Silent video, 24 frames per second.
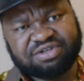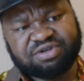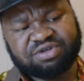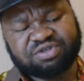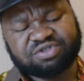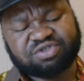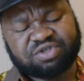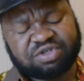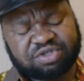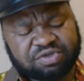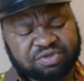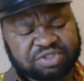
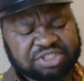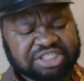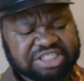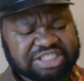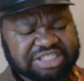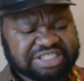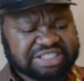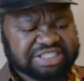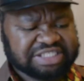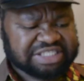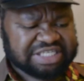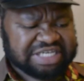
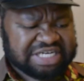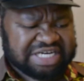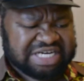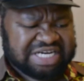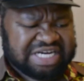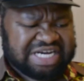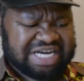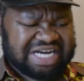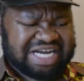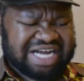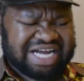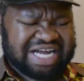solutions.
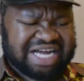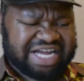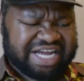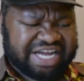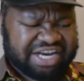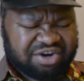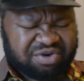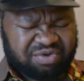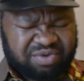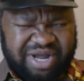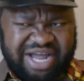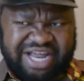
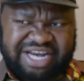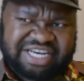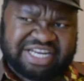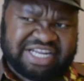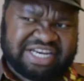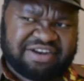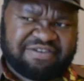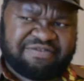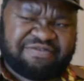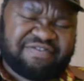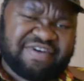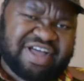And we
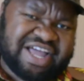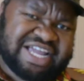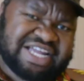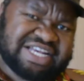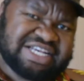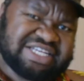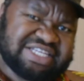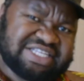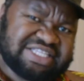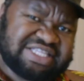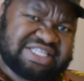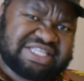
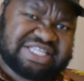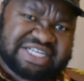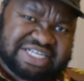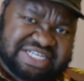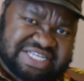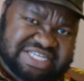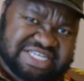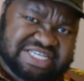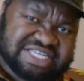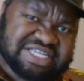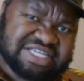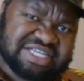identified
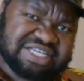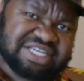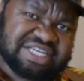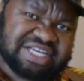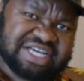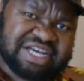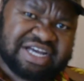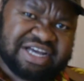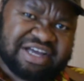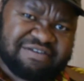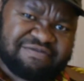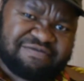three
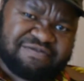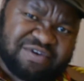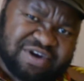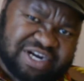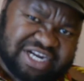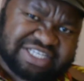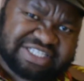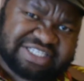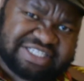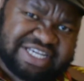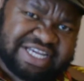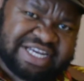
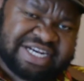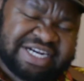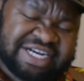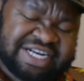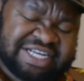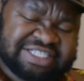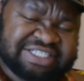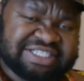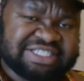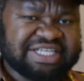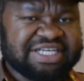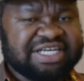focus
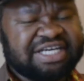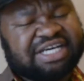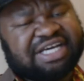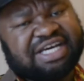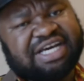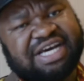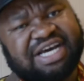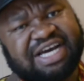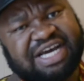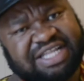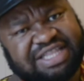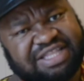areas,
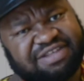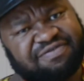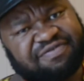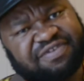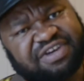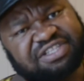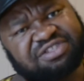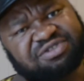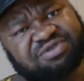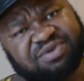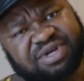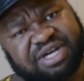the
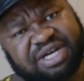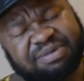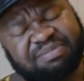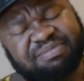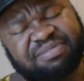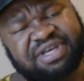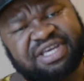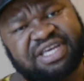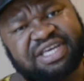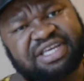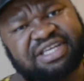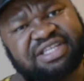first one
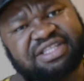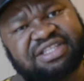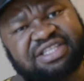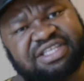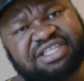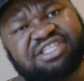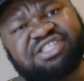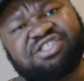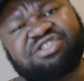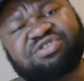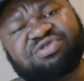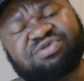being
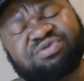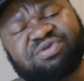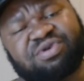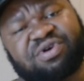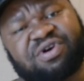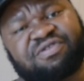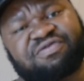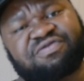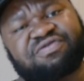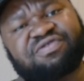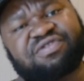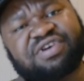the issue
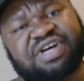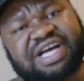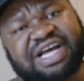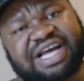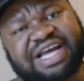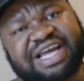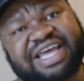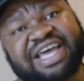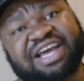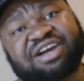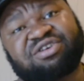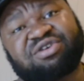of
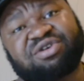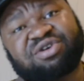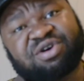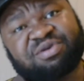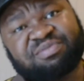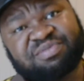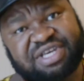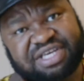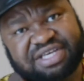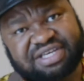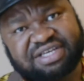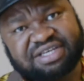
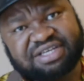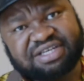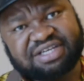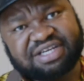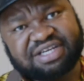economic